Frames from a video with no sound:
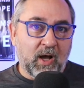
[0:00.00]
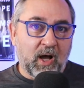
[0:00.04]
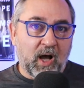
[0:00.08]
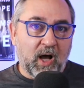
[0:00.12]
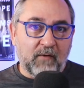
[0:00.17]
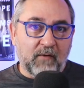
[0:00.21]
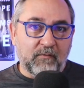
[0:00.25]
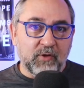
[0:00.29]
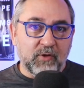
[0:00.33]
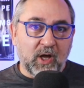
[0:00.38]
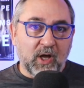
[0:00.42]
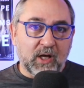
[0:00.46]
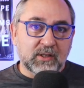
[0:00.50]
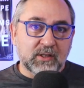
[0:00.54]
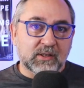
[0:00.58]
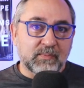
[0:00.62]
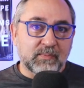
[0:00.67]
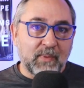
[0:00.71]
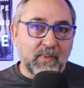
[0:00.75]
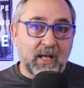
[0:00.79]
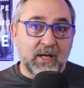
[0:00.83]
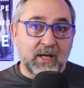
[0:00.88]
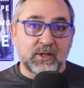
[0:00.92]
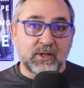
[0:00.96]
of not just
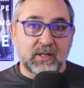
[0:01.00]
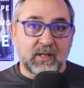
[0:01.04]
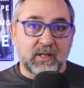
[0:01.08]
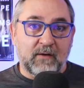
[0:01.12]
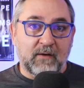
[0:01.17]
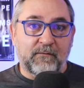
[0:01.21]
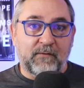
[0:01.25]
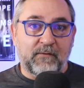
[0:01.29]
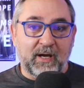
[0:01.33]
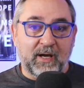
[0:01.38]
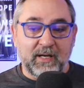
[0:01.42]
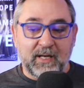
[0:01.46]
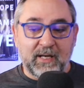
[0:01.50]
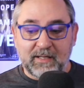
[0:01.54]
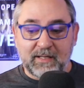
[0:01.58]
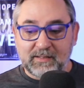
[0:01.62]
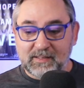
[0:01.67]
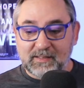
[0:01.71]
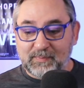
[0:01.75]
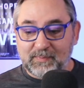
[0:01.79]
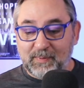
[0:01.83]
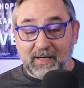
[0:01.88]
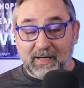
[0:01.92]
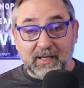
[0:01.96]
managing their
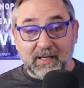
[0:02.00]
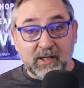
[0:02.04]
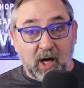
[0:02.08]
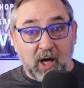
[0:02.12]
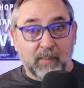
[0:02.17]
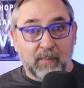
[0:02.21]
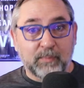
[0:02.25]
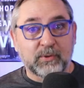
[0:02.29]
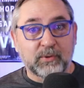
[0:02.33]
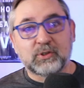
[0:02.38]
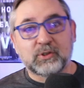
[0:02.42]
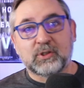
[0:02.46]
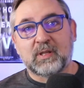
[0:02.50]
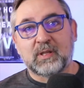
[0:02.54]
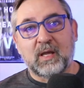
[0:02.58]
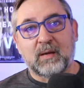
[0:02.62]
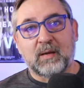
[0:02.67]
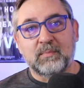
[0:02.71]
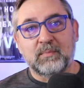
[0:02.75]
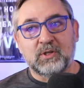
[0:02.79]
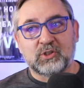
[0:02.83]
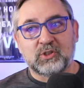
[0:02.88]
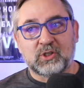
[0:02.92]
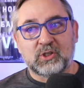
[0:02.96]
finances, but accomplishing their
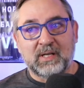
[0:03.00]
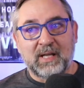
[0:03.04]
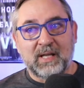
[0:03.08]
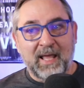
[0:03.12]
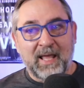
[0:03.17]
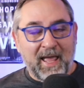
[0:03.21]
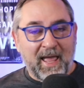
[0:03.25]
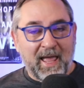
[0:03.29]
mission,